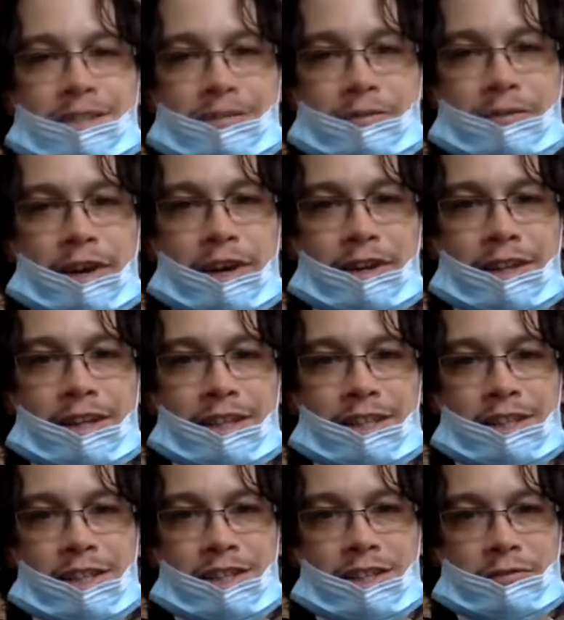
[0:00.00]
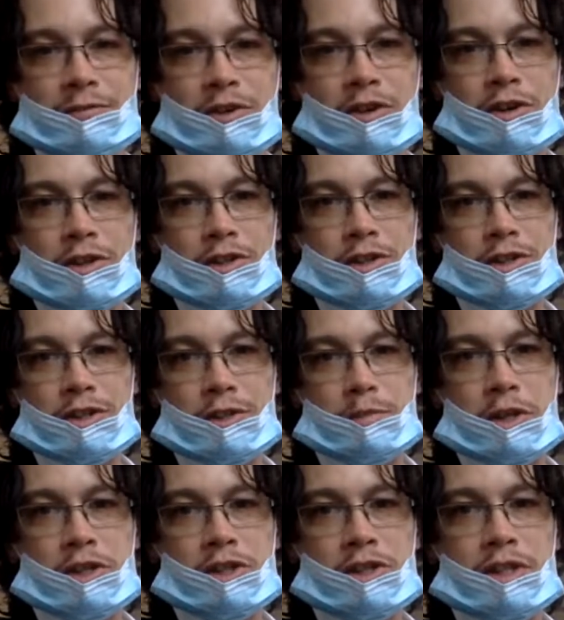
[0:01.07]
some fairly extensive costs,
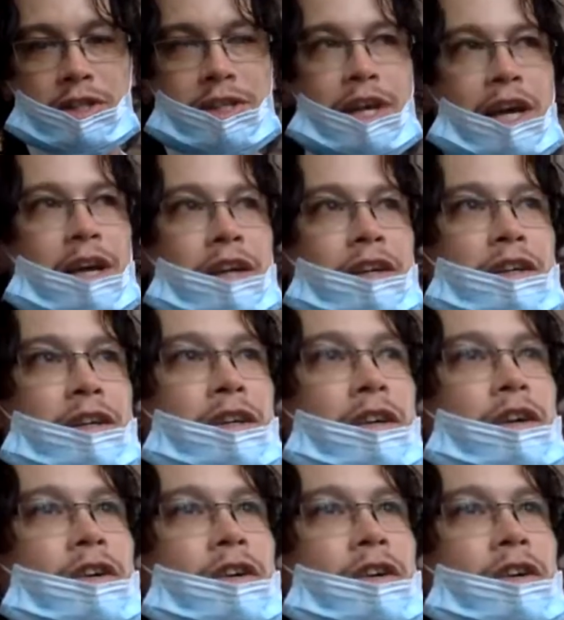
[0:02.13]
especially in Canada.